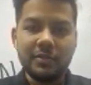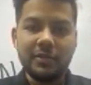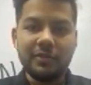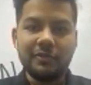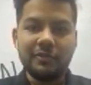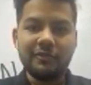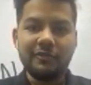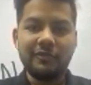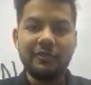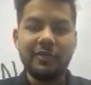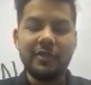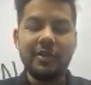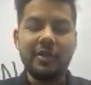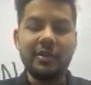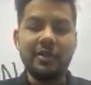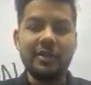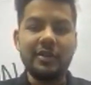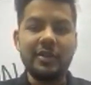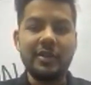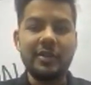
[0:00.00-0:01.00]
In terms
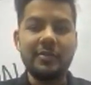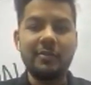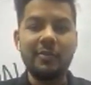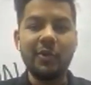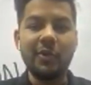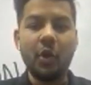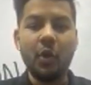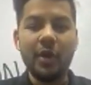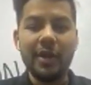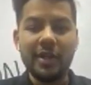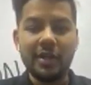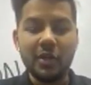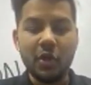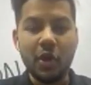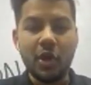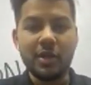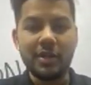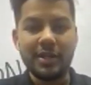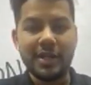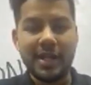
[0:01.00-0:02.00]
of the
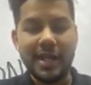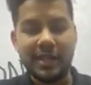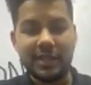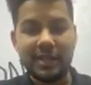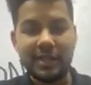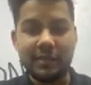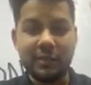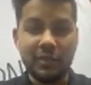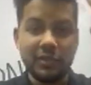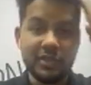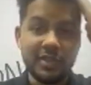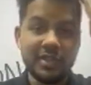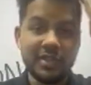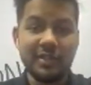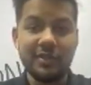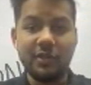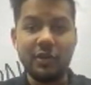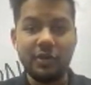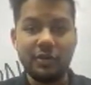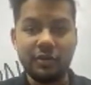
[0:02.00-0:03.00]
deployed contract that we
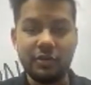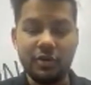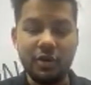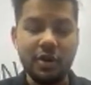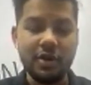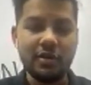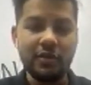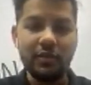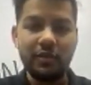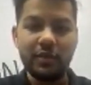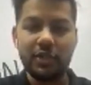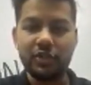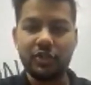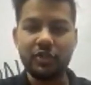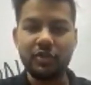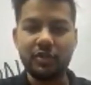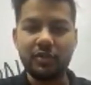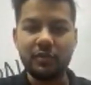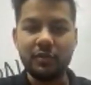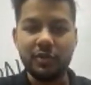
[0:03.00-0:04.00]
just did on Tron,
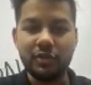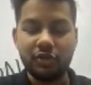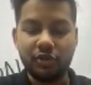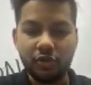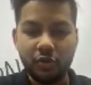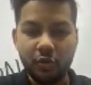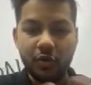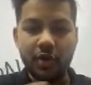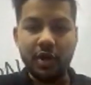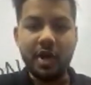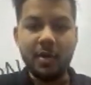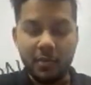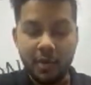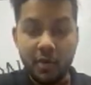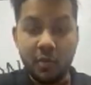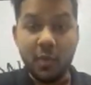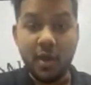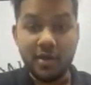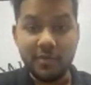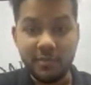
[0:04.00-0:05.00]
which showed up
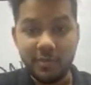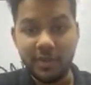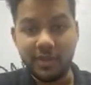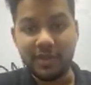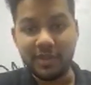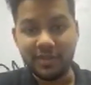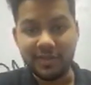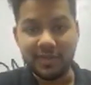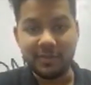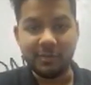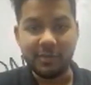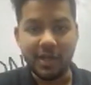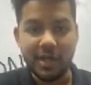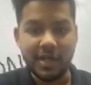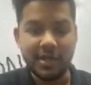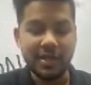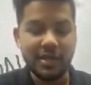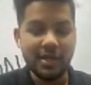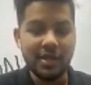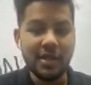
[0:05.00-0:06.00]
a 1 billion
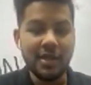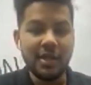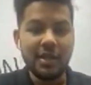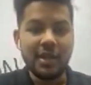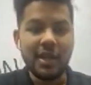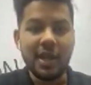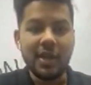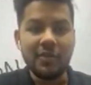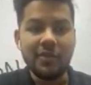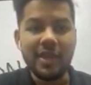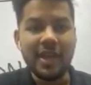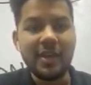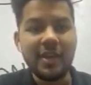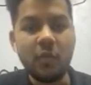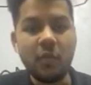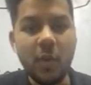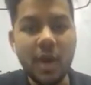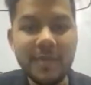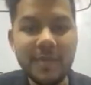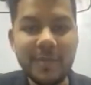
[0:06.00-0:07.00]
supply. Now that
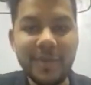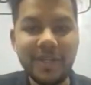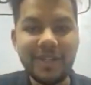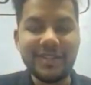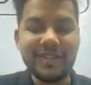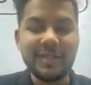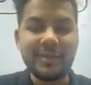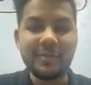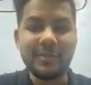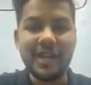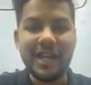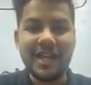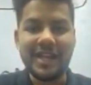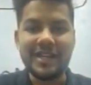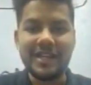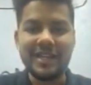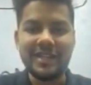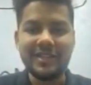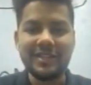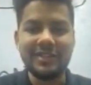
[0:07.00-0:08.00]
1 billion supply
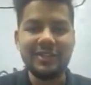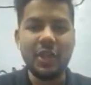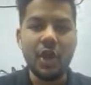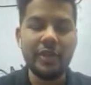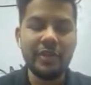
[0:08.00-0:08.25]
is not